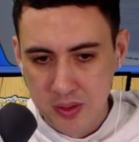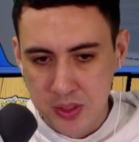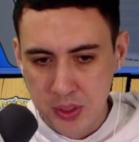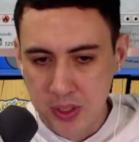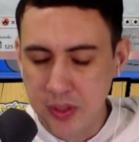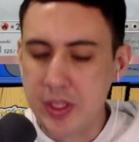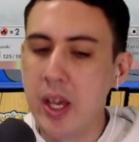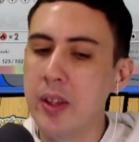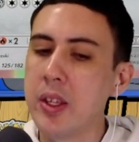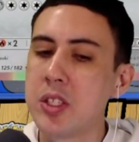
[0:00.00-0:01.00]
Dude, the
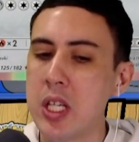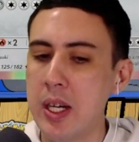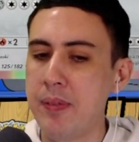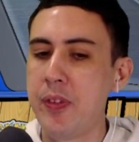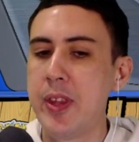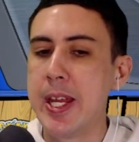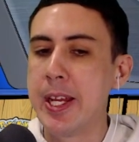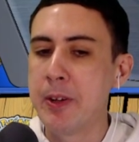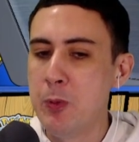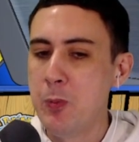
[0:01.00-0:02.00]
other tough
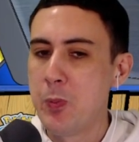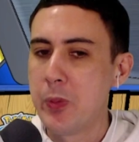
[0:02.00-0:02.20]
thing